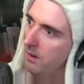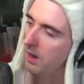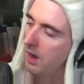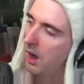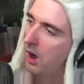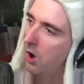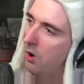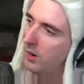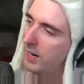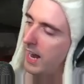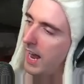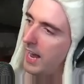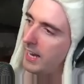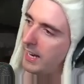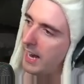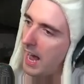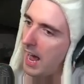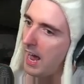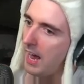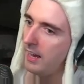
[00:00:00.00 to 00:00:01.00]
Okay,
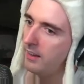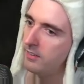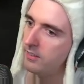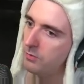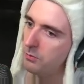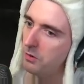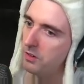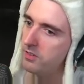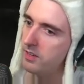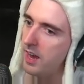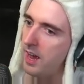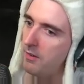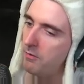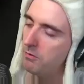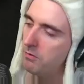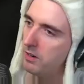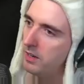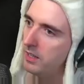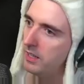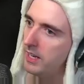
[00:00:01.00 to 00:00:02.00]
guys. Was that
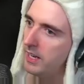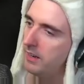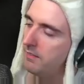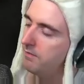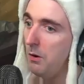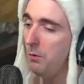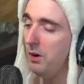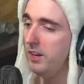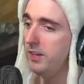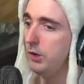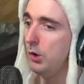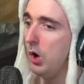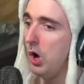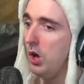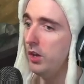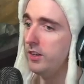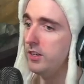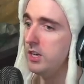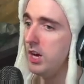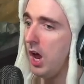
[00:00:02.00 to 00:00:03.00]
really? I want you
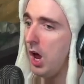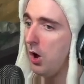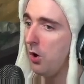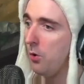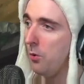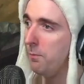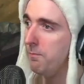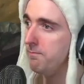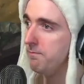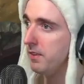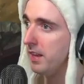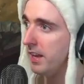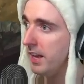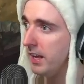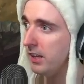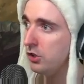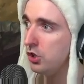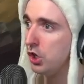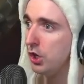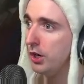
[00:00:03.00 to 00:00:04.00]
all to know,
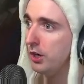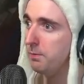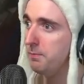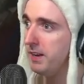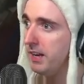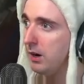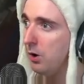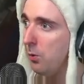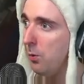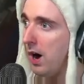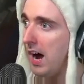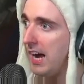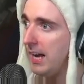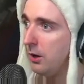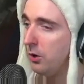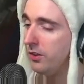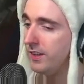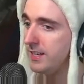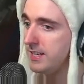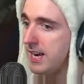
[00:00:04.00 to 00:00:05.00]
it took me a
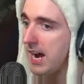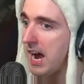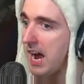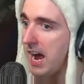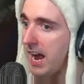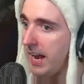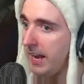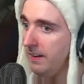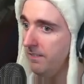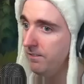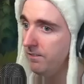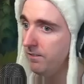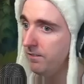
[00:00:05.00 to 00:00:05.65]
while to die.